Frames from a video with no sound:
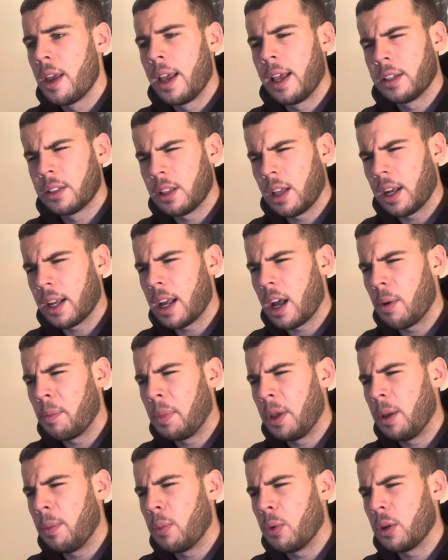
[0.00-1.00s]
It's like how
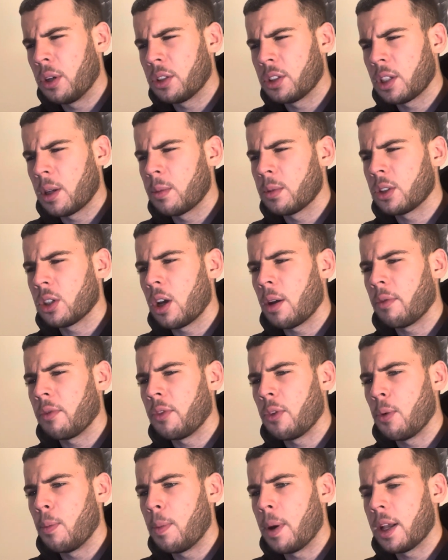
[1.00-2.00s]
people in the summertime
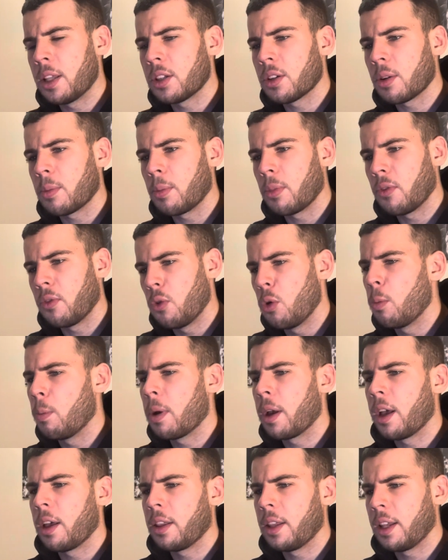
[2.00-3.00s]
feel better and perform
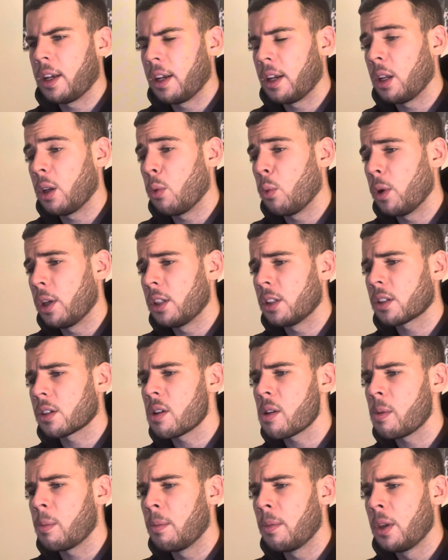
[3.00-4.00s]
better than in the
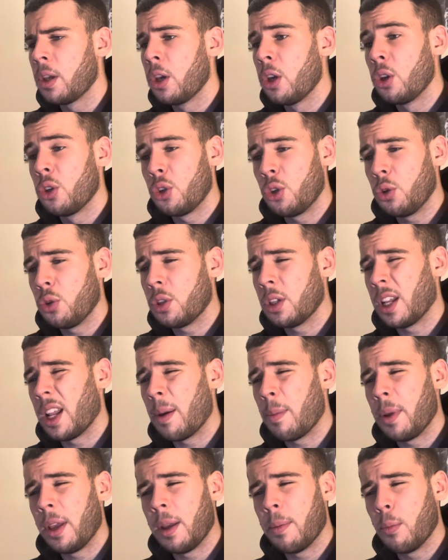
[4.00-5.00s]
winter, due to
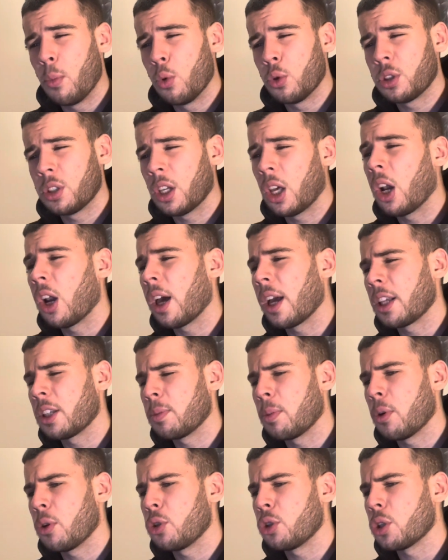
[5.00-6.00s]
there being more sunlight
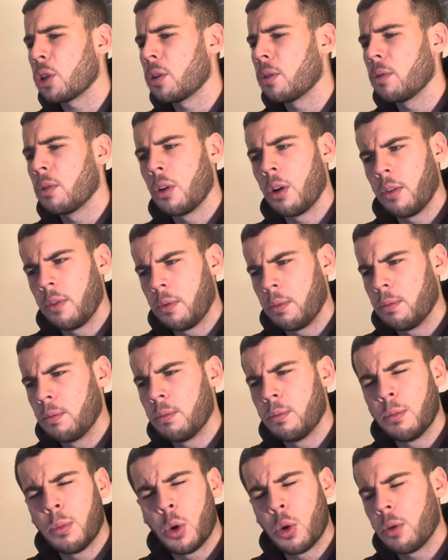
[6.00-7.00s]
exposure,
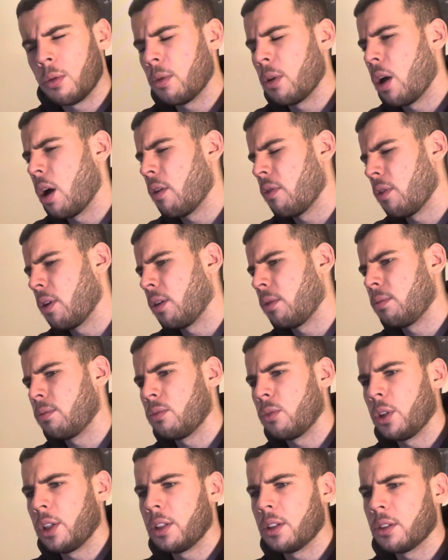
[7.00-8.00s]
among other
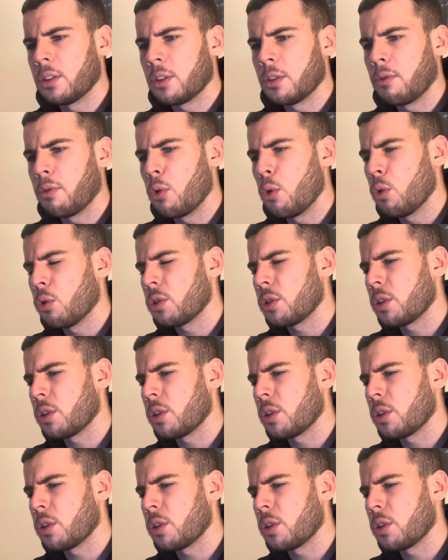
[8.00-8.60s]
reasons of course